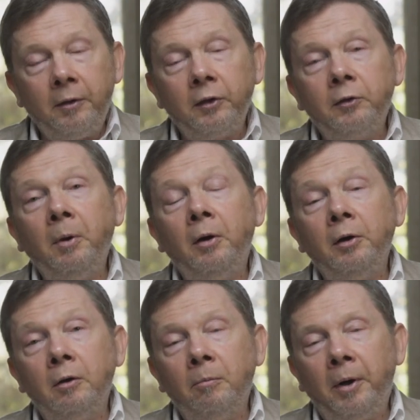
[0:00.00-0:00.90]
this
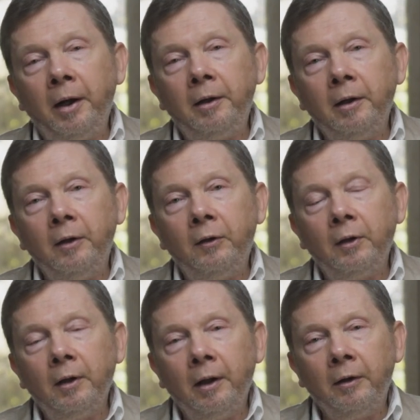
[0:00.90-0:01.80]
spiritual practice
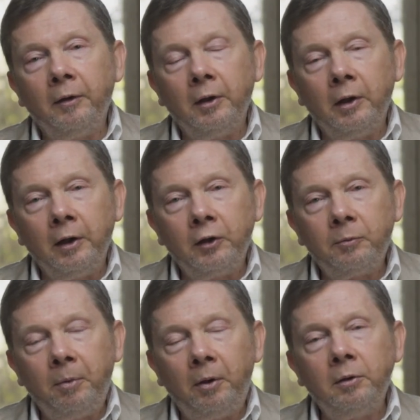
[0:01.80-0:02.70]
and, and
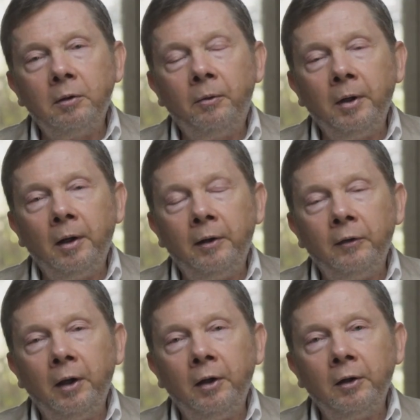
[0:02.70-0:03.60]
spiritual
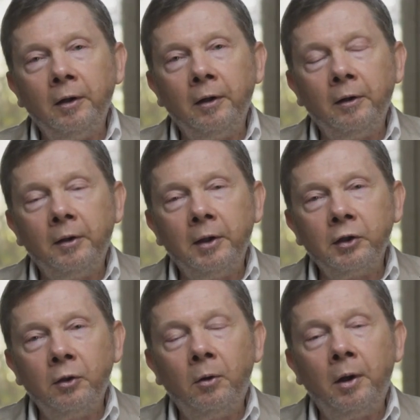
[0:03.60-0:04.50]
realization.
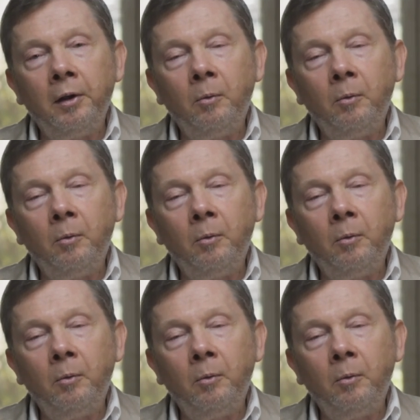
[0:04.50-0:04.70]
There's no other